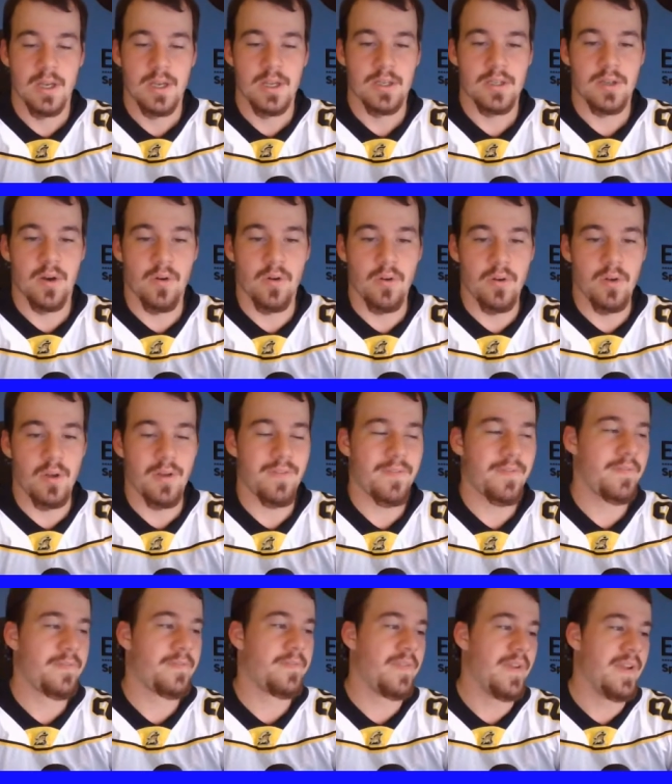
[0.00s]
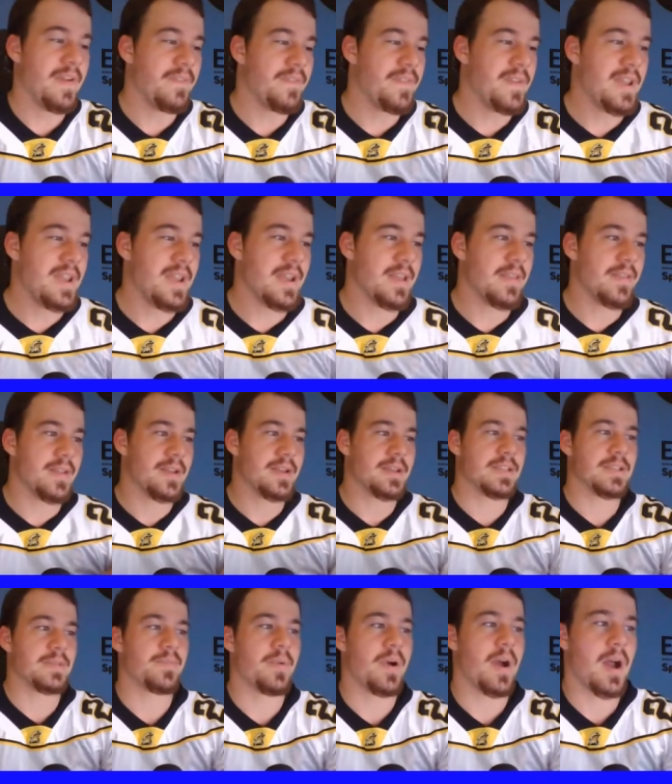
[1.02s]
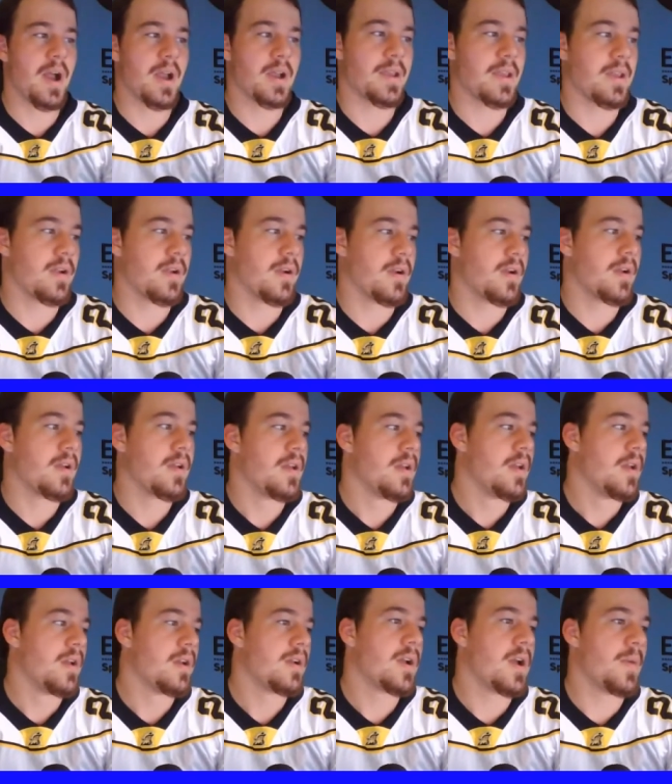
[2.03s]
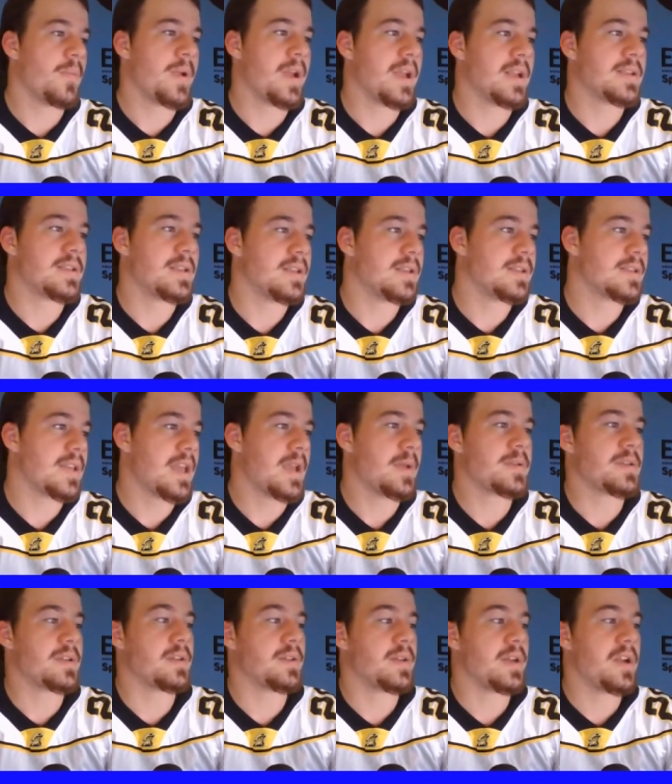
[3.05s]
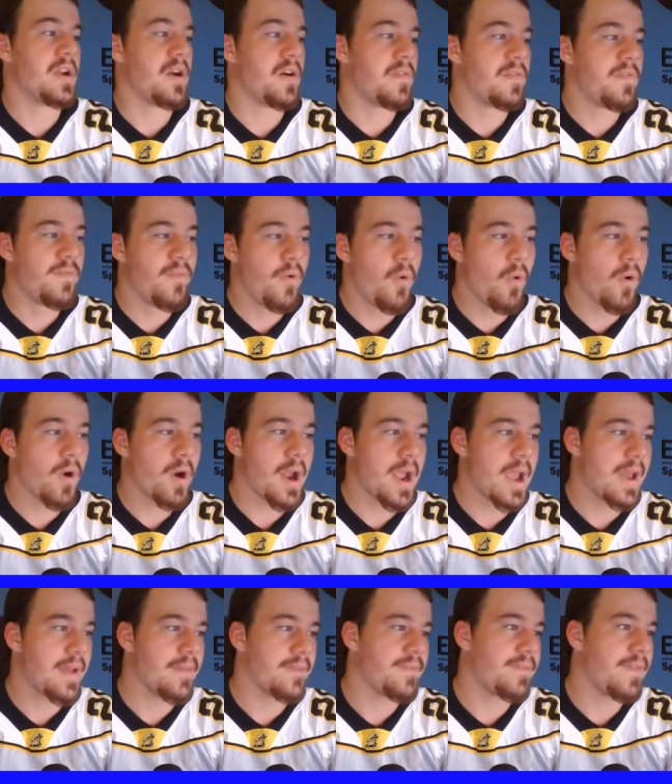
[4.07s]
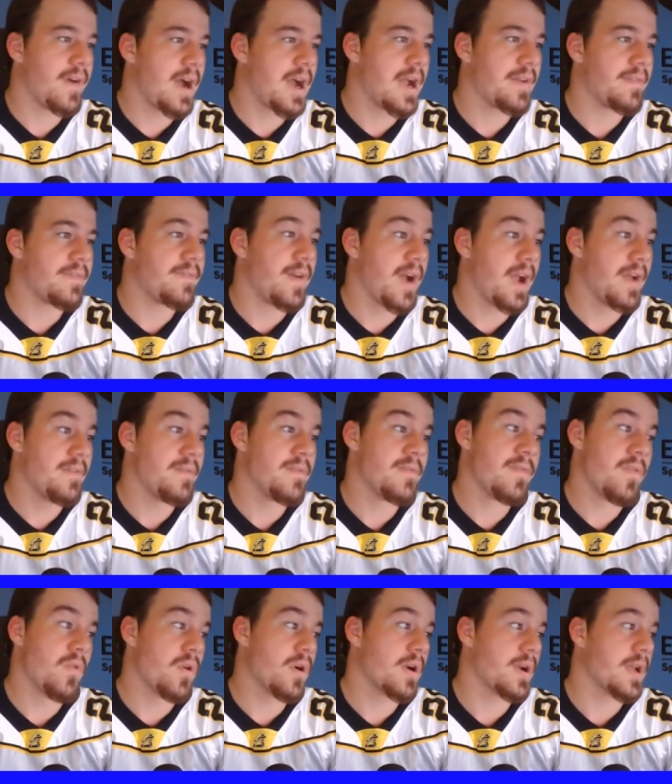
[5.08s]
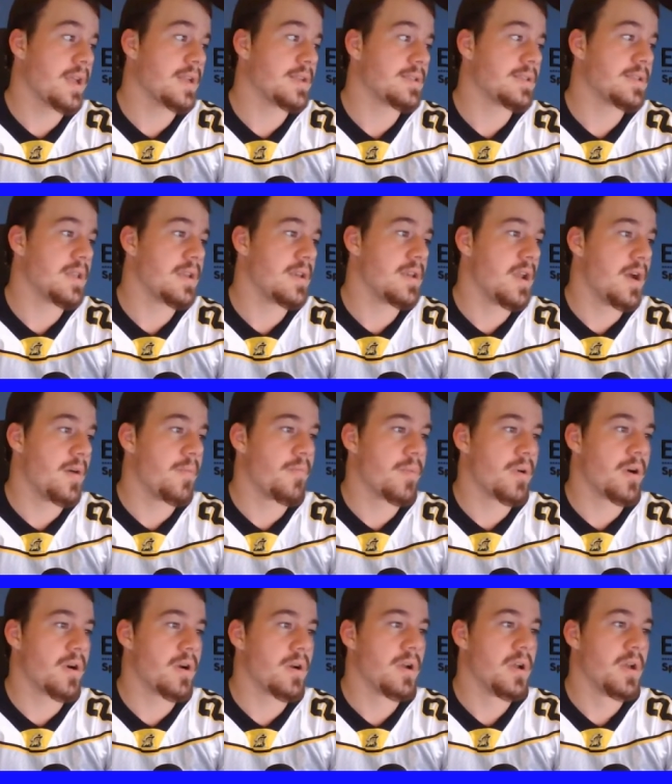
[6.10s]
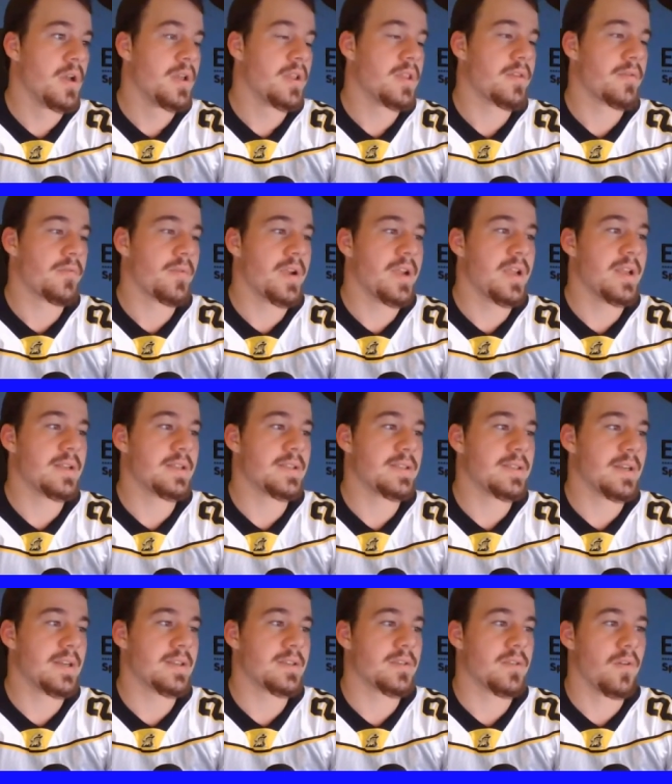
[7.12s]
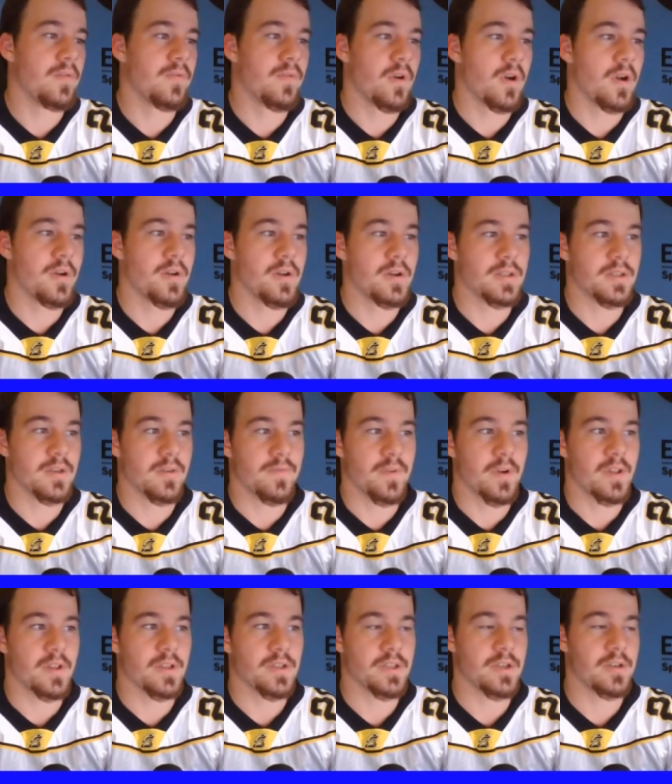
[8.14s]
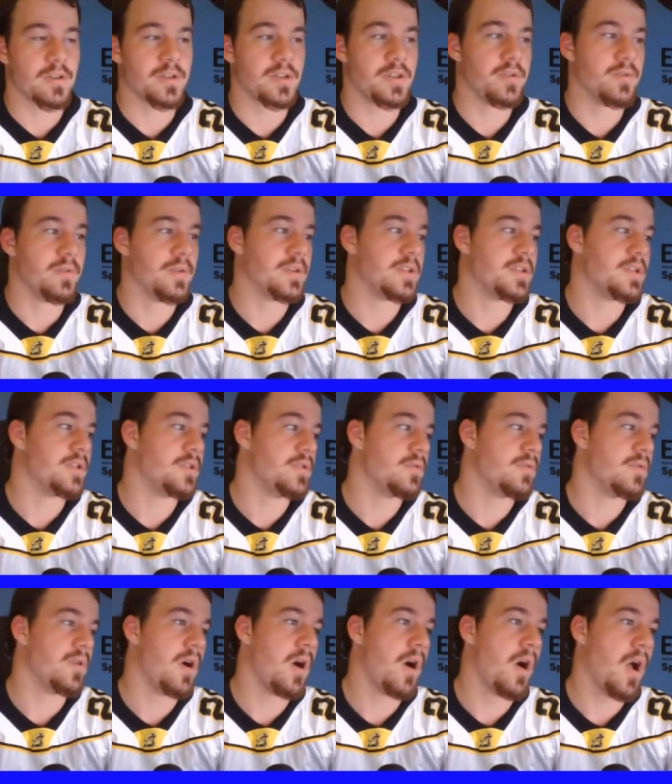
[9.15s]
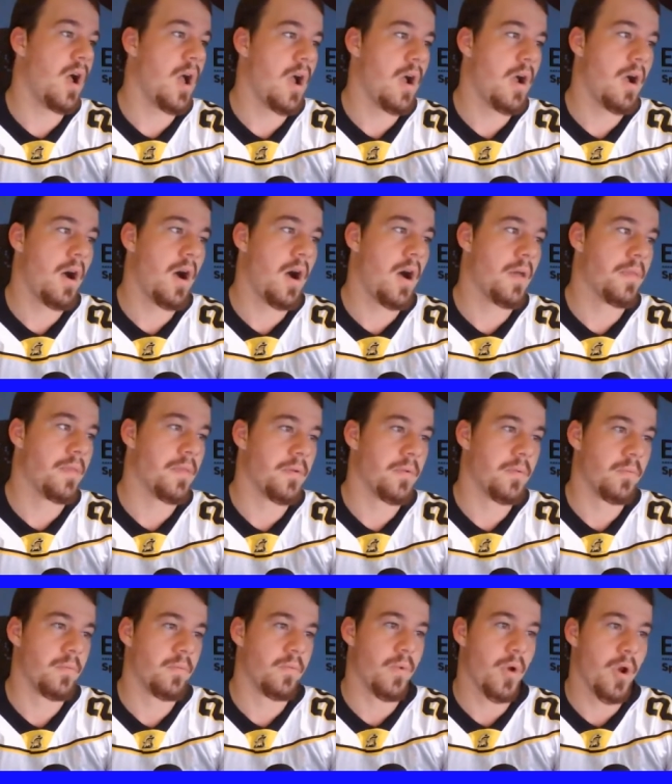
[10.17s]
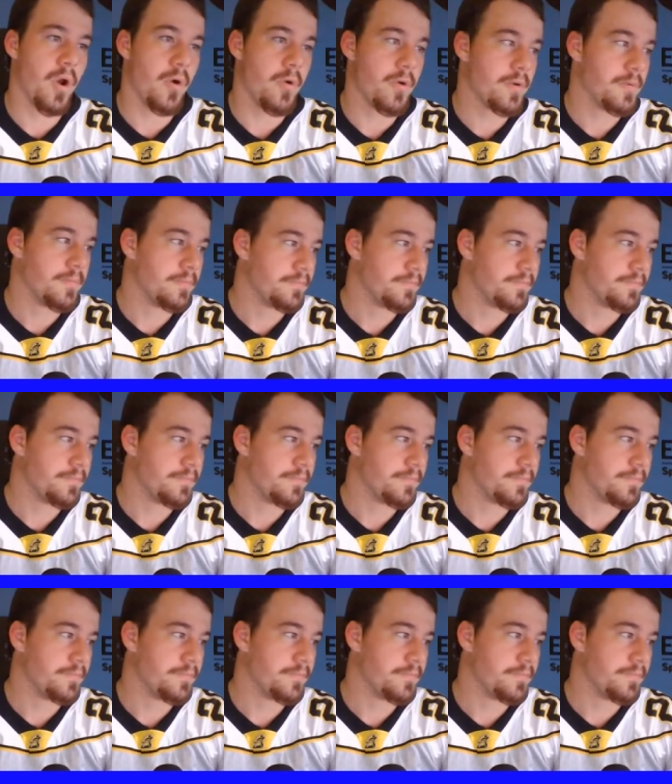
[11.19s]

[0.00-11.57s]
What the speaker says: Total of 50 in this spot here. Coming into this game, Toledo 4-5, 5-4 against the number, 3-6 over under so far this year, 2-2 on the road.